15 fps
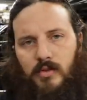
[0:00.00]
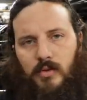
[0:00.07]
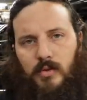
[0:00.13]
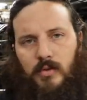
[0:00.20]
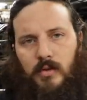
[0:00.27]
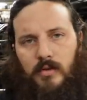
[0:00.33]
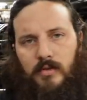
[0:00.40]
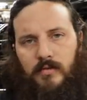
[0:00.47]

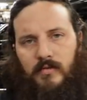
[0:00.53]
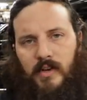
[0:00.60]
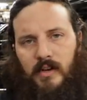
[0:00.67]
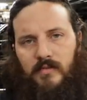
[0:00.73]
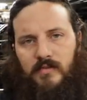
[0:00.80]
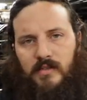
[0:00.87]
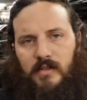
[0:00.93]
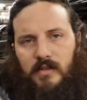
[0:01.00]
tool on the
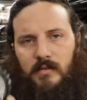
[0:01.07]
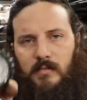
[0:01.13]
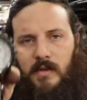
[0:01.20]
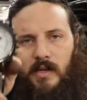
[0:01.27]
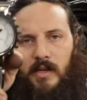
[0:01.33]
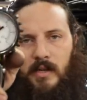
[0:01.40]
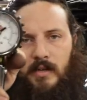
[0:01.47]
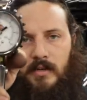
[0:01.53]
valve stem.
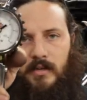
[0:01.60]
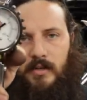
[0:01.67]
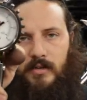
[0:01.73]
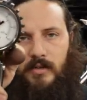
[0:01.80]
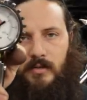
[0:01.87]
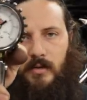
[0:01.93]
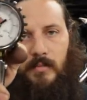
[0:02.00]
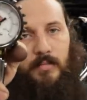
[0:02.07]

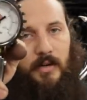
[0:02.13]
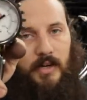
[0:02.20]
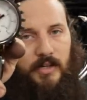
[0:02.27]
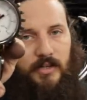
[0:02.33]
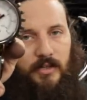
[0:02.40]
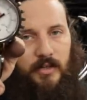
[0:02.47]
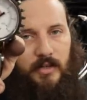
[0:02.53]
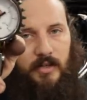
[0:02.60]
Tells you what
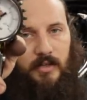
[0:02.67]
pressure it